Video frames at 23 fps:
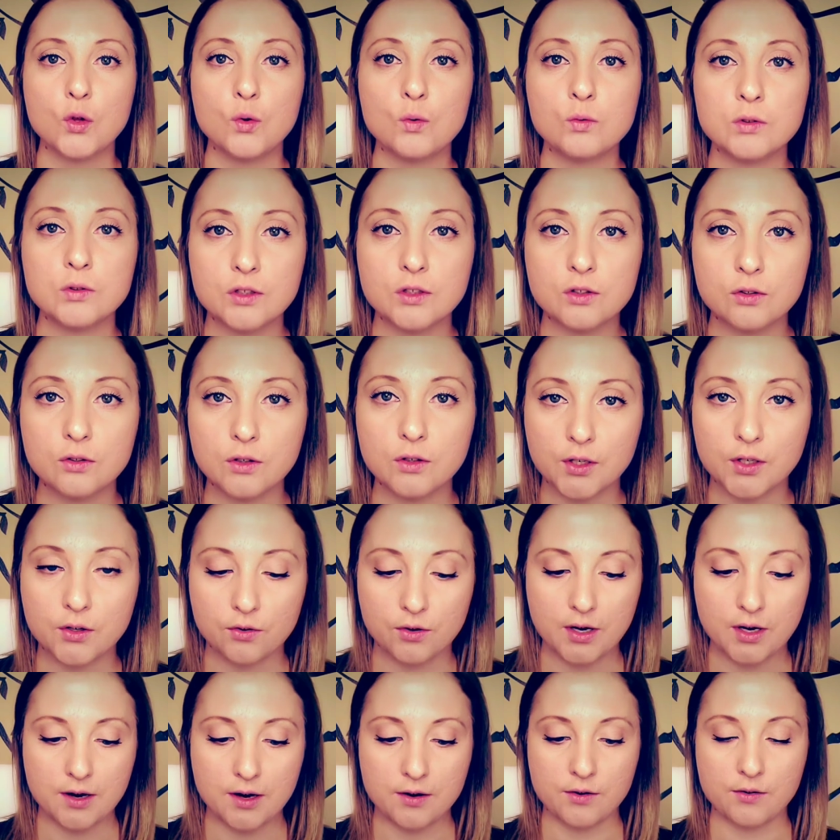you literally
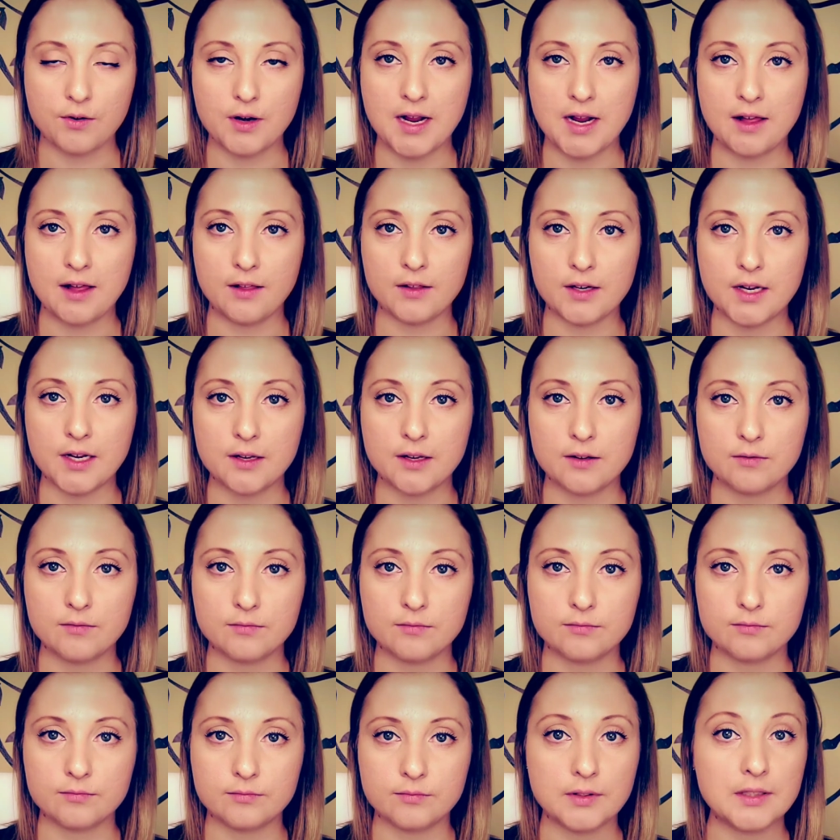create your reality.
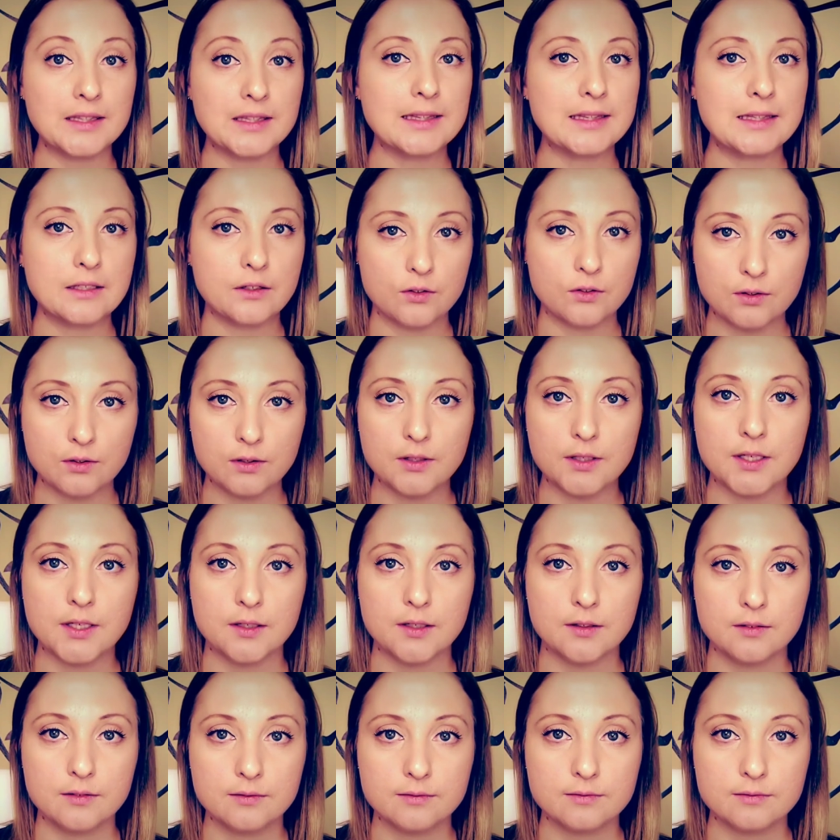Literally.